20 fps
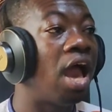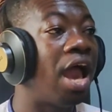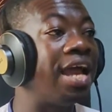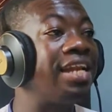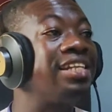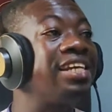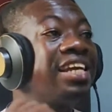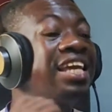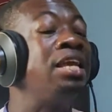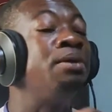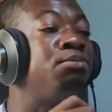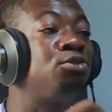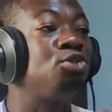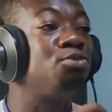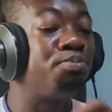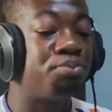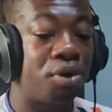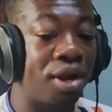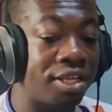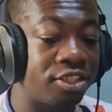and keep
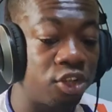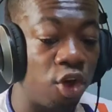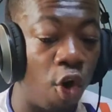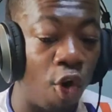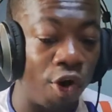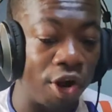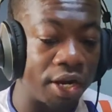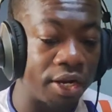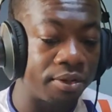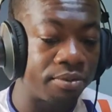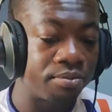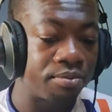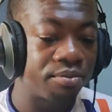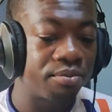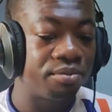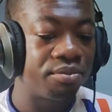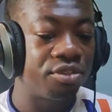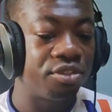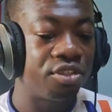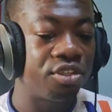to press on,
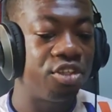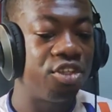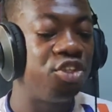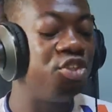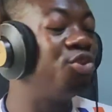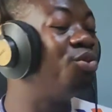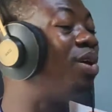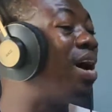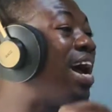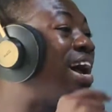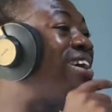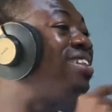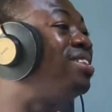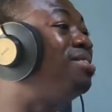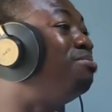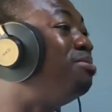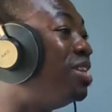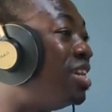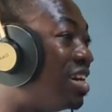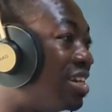you
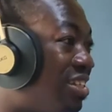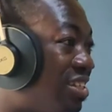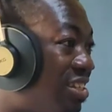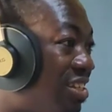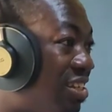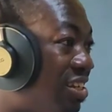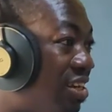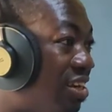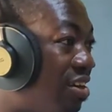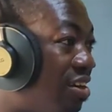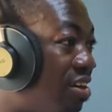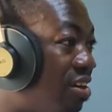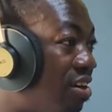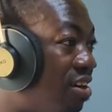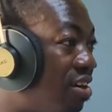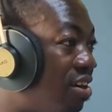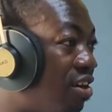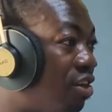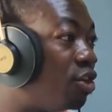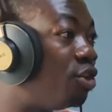eliminate
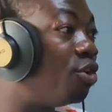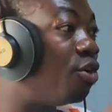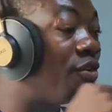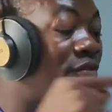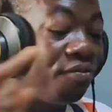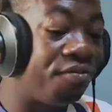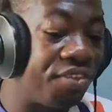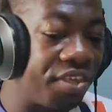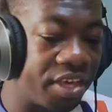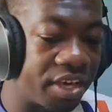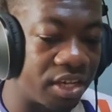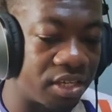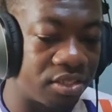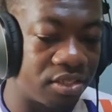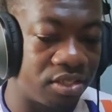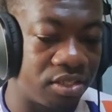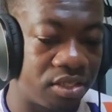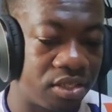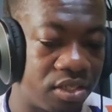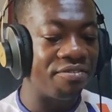your
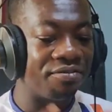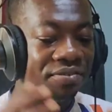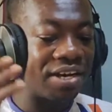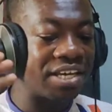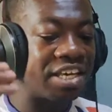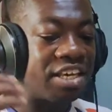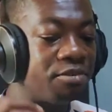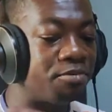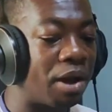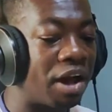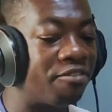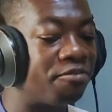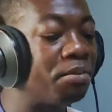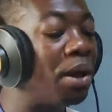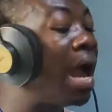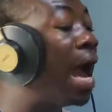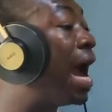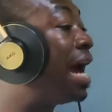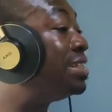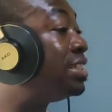fears. Never give up
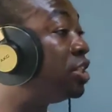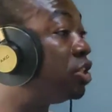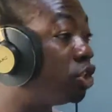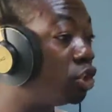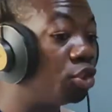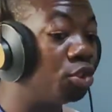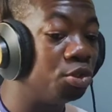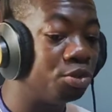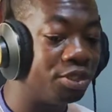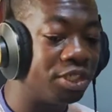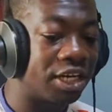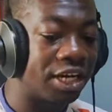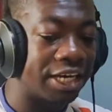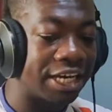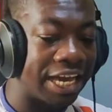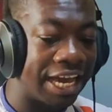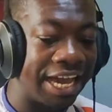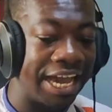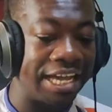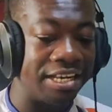attitude
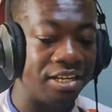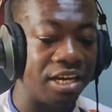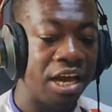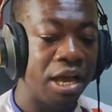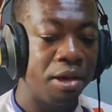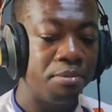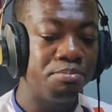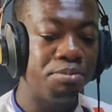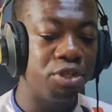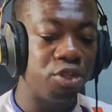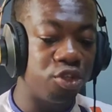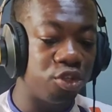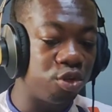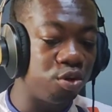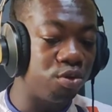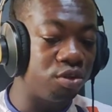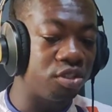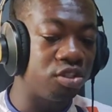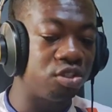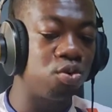can be
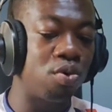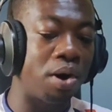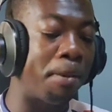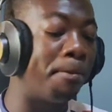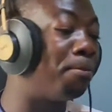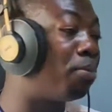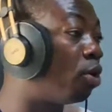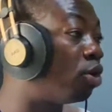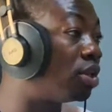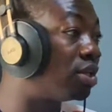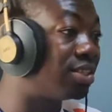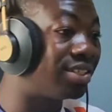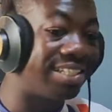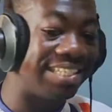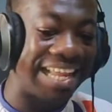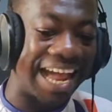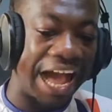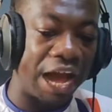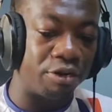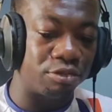used to abolish
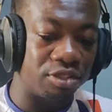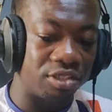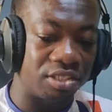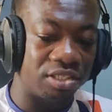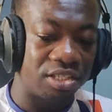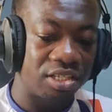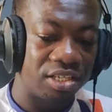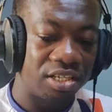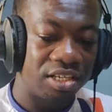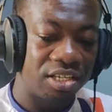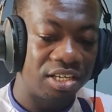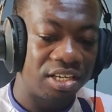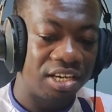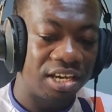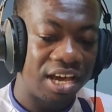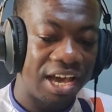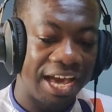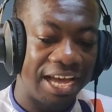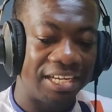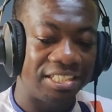doubts
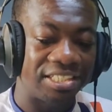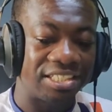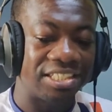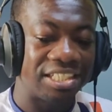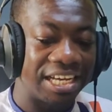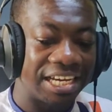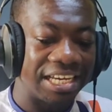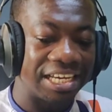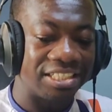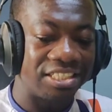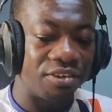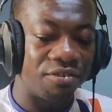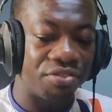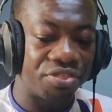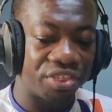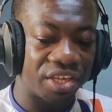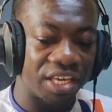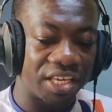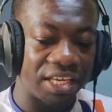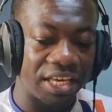and negative
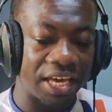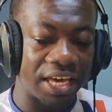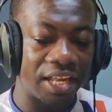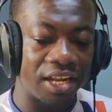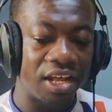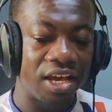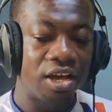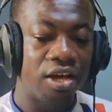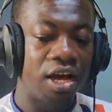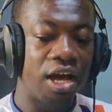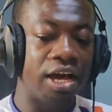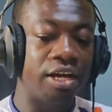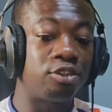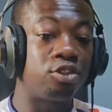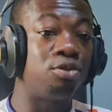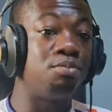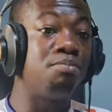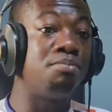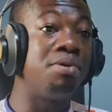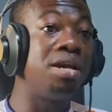thinking
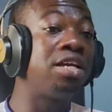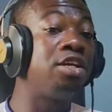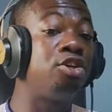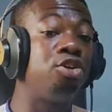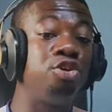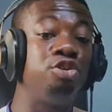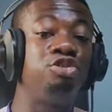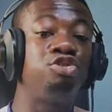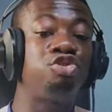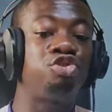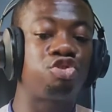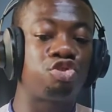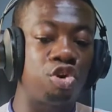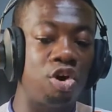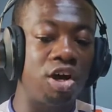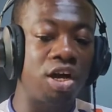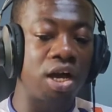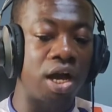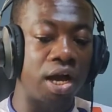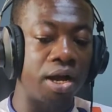to make you
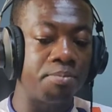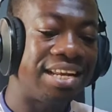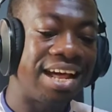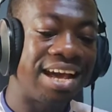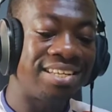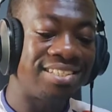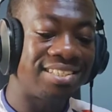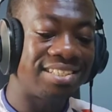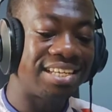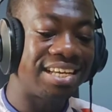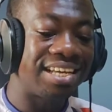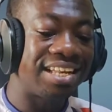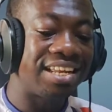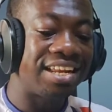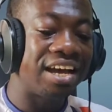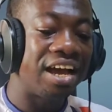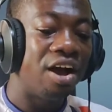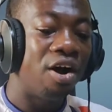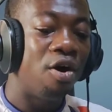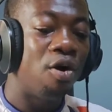stronger. The next
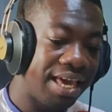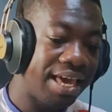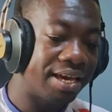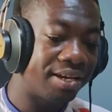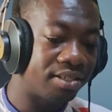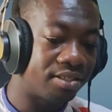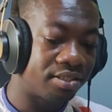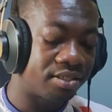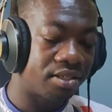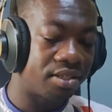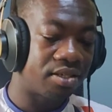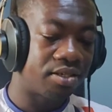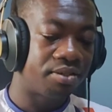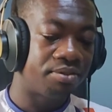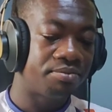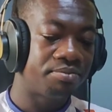thing is